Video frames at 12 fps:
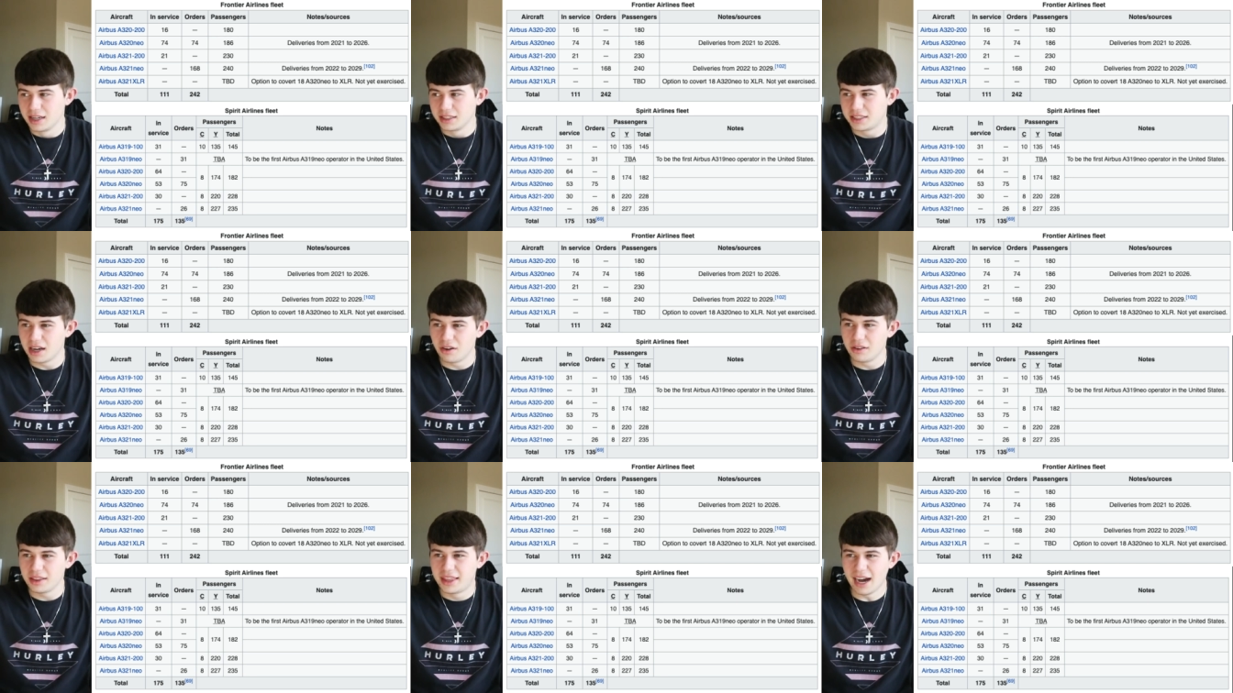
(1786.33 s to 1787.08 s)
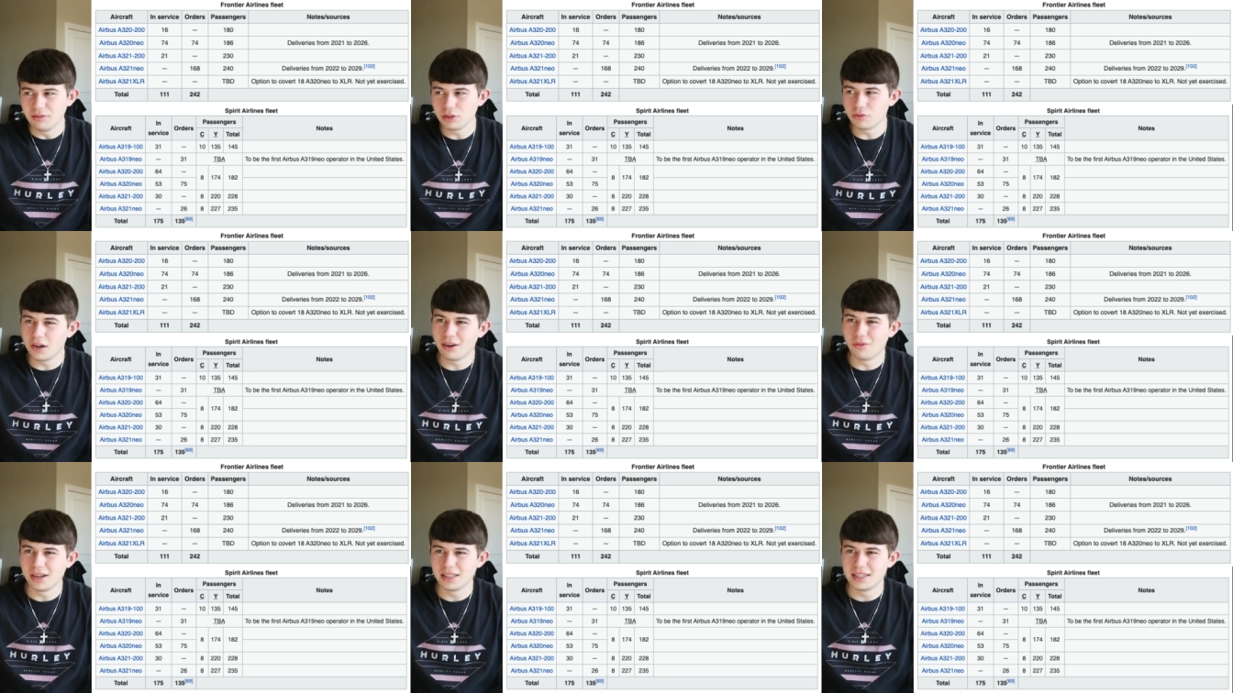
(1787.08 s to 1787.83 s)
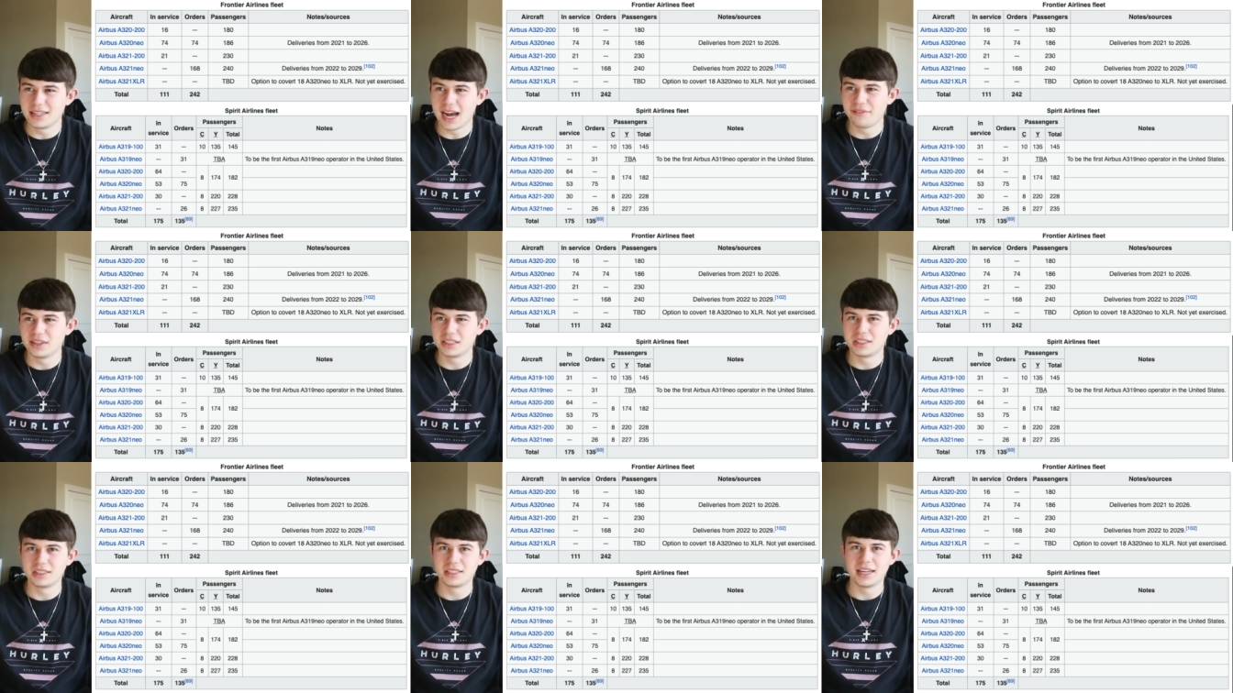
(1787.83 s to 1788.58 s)
So that was what I wanted to dive
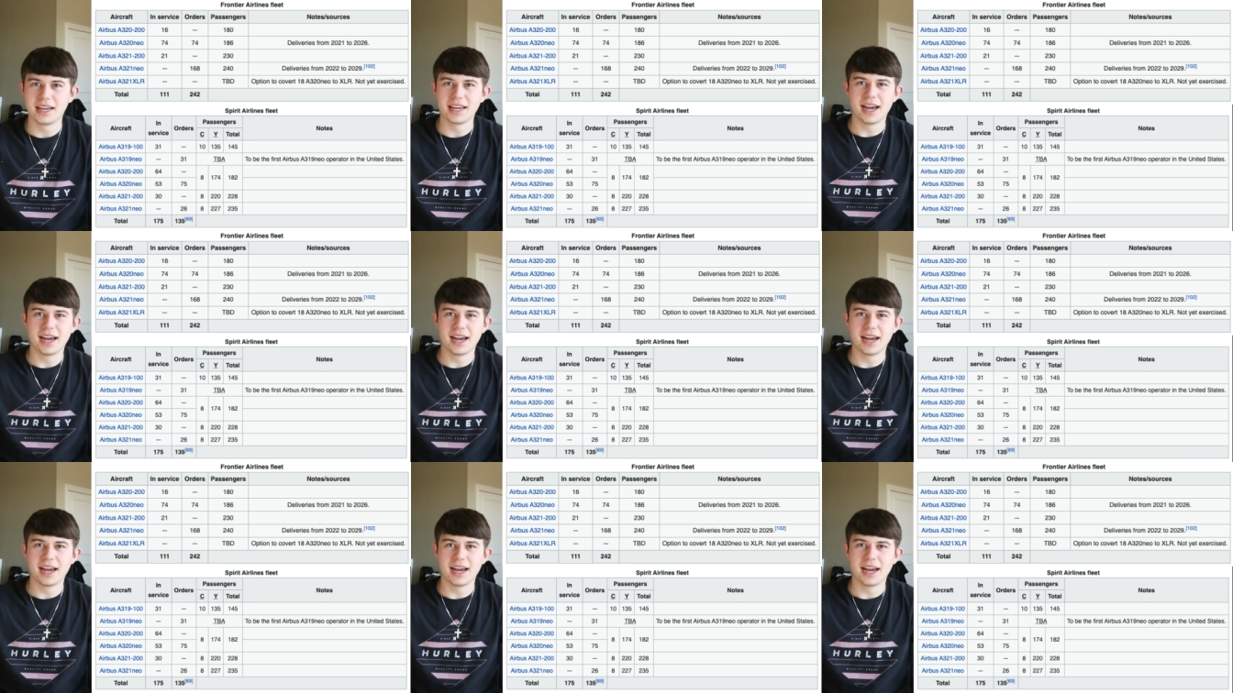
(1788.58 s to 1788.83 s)
into today,